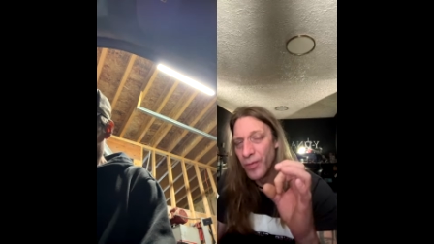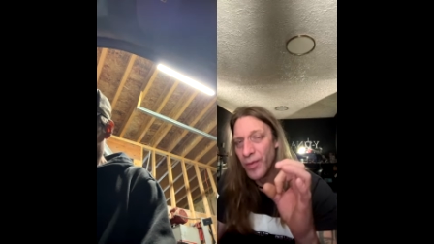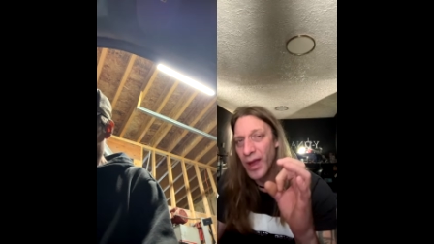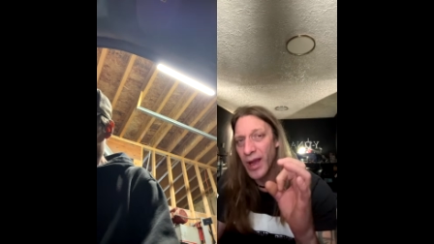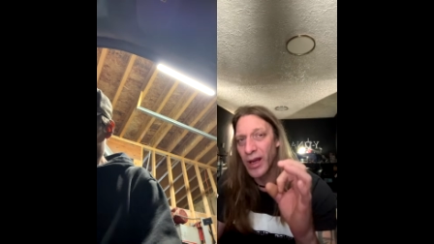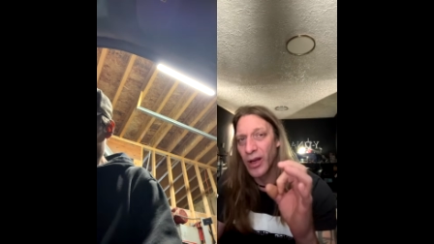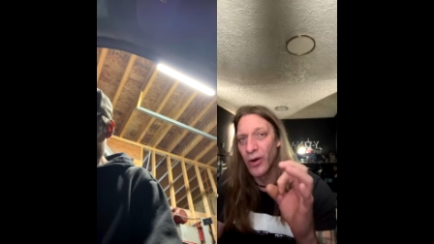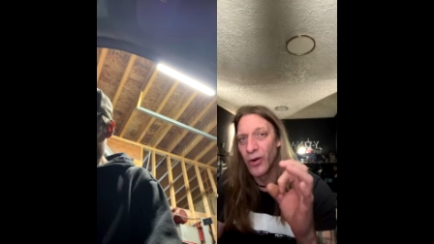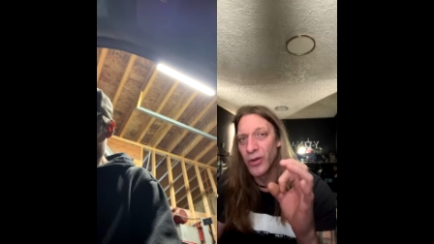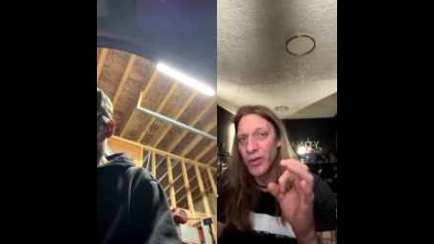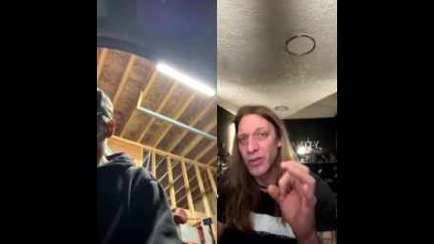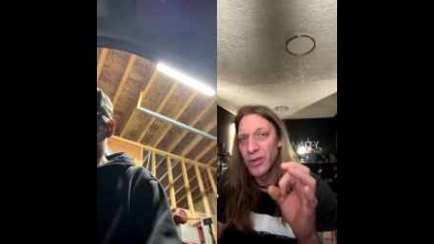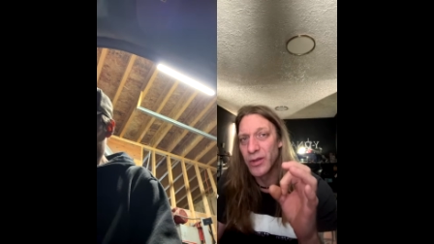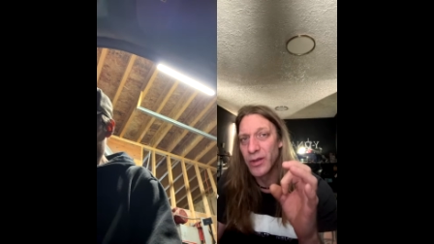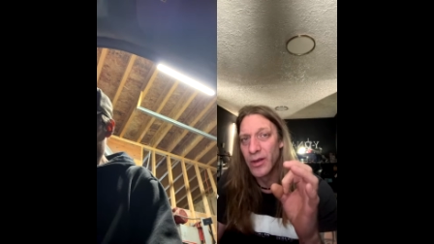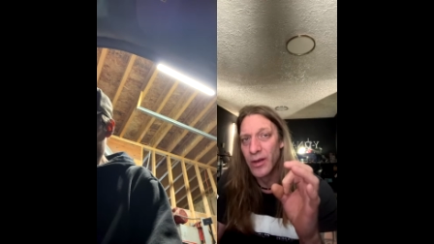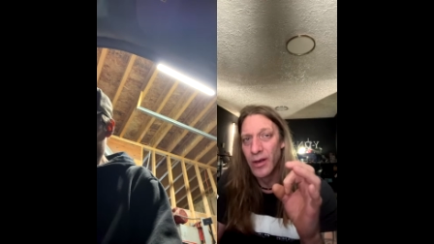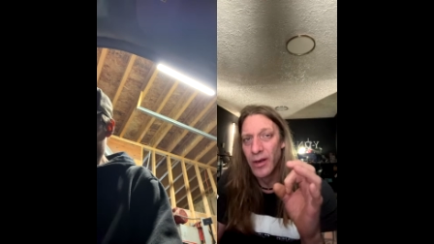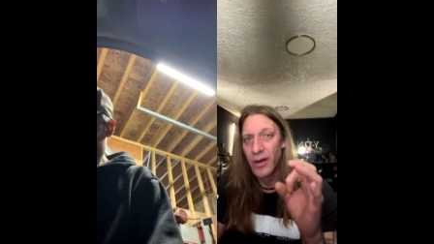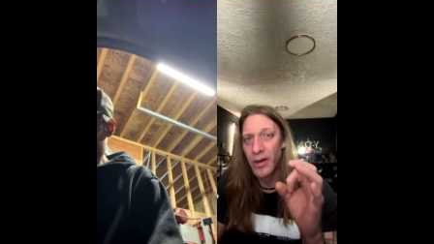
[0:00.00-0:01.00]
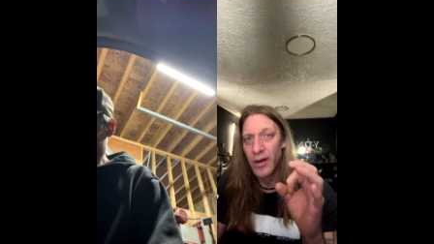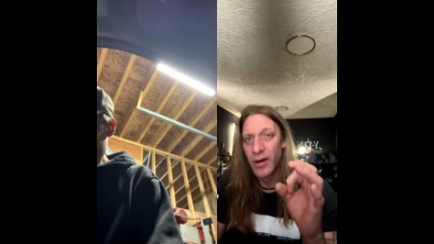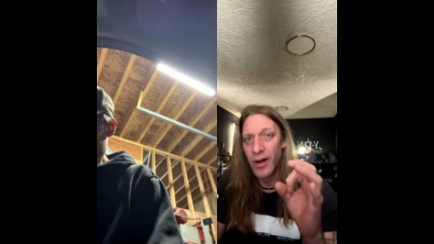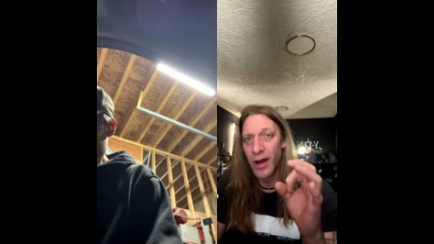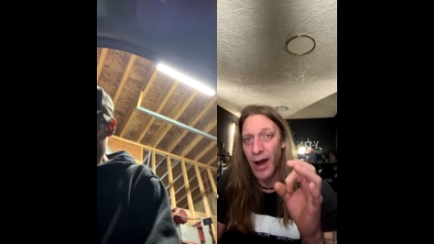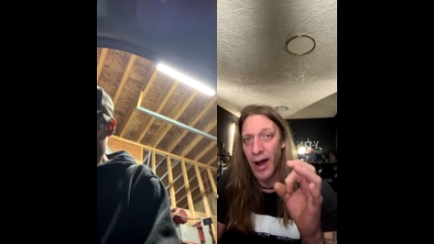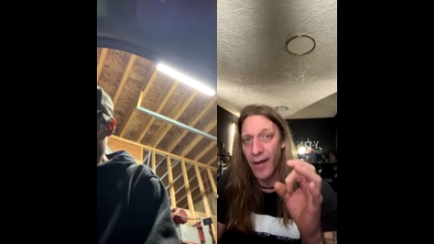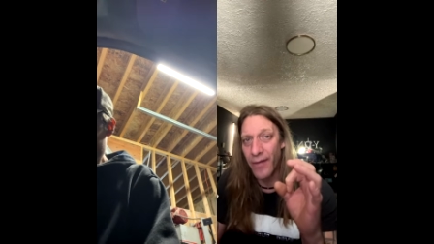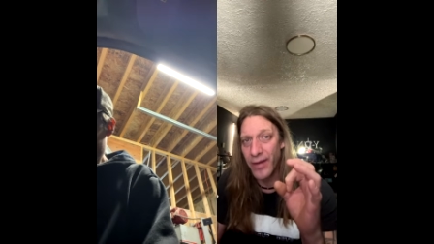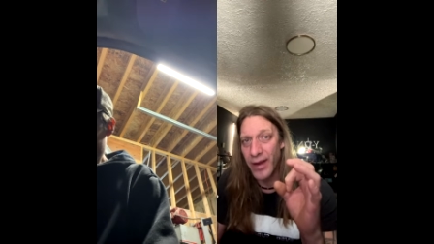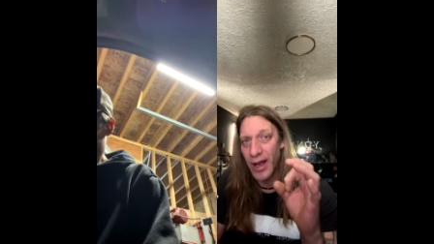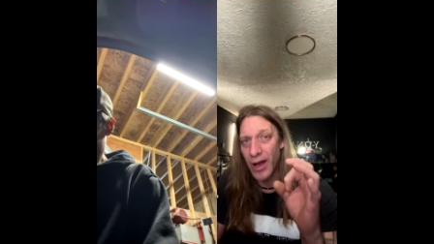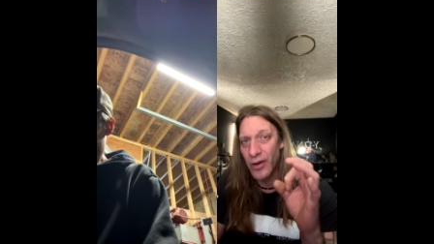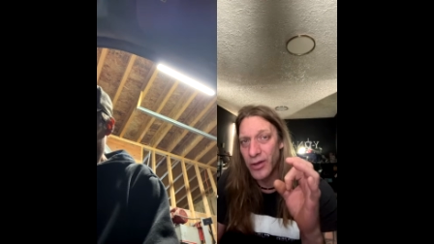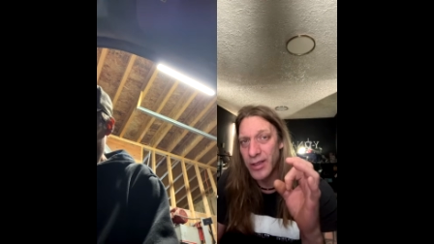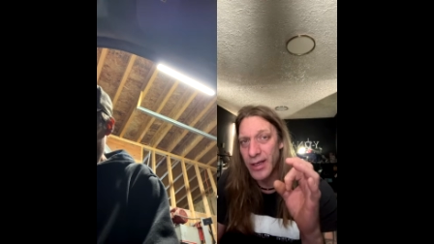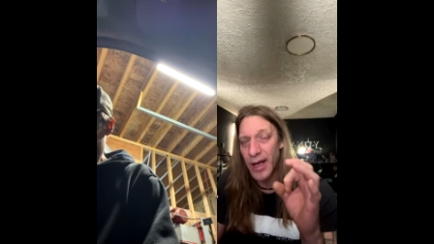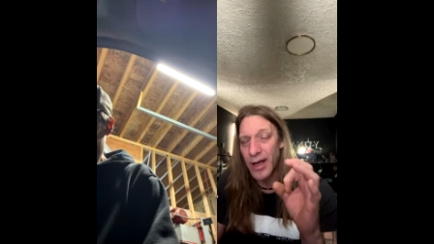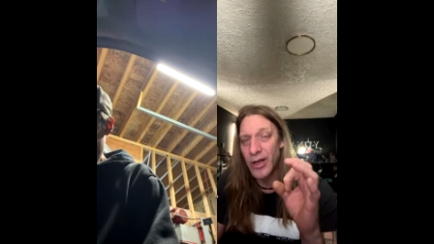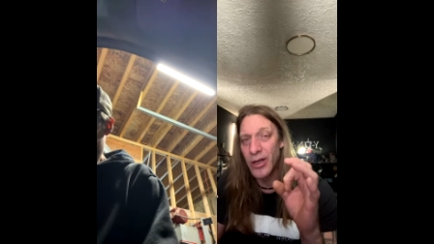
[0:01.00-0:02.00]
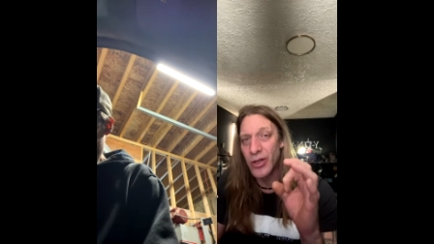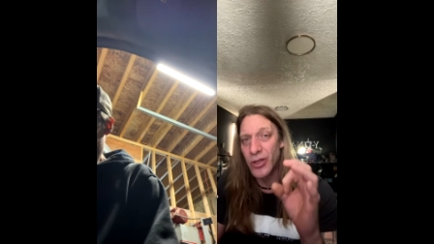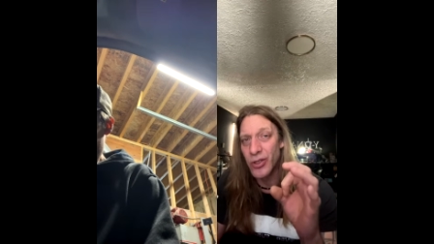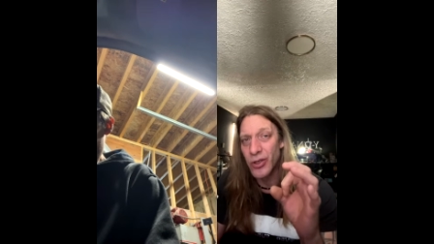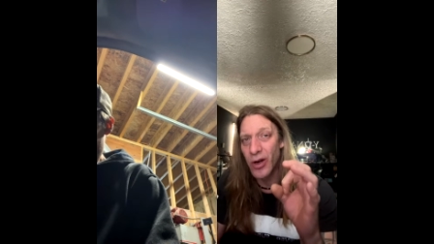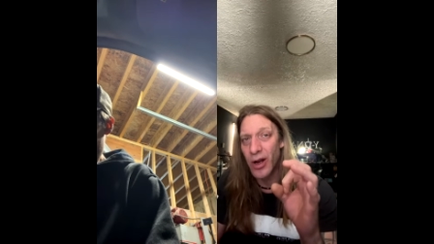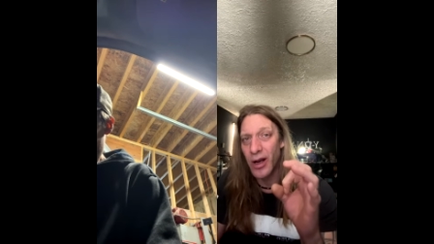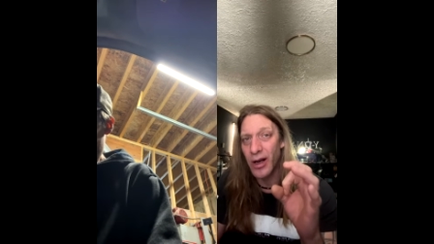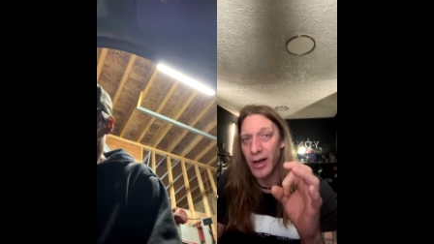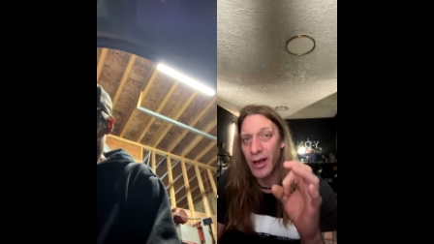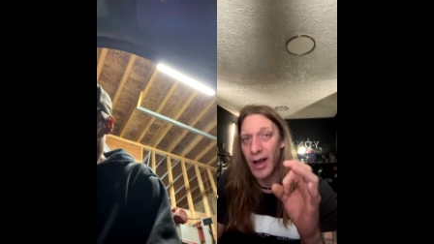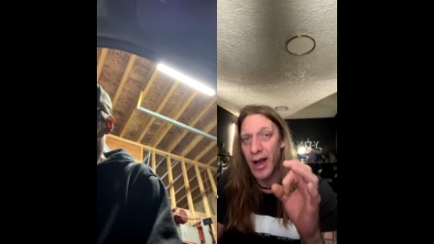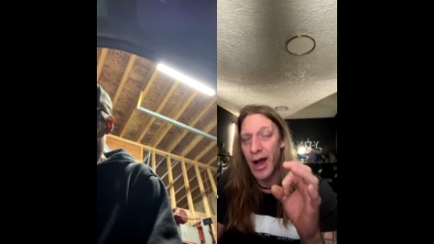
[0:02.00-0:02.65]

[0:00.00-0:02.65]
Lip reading: that goes on the outside of your truck.